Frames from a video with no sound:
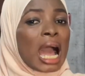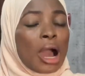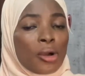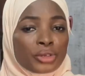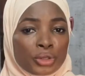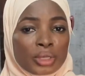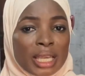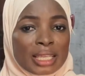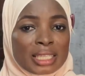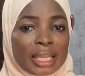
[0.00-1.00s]
How do you
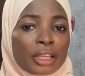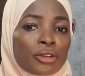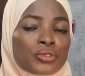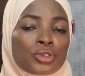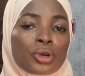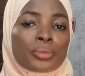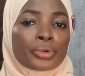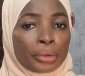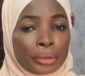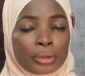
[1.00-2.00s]
get this kind of job
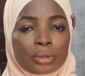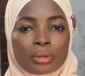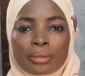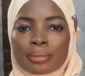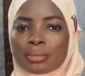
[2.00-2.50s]
role?